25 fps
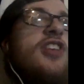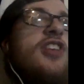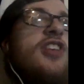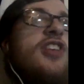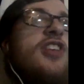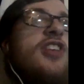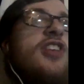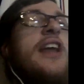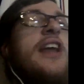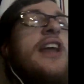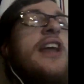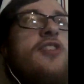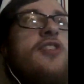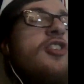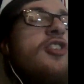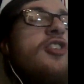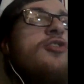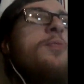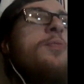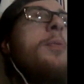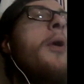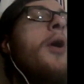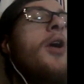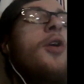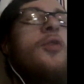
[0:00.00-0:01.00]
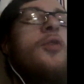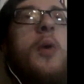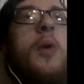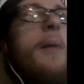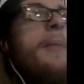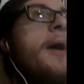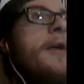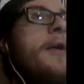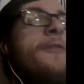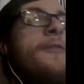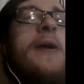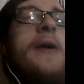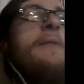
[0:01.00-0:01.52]
think I just spoiled what
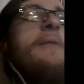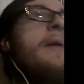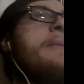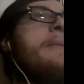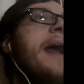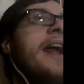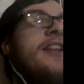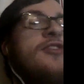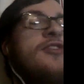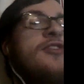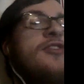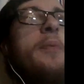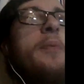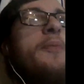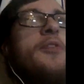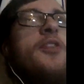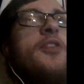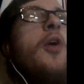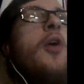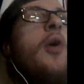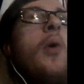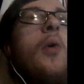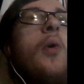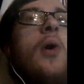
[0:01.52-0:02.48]
my favorite matchup of the whole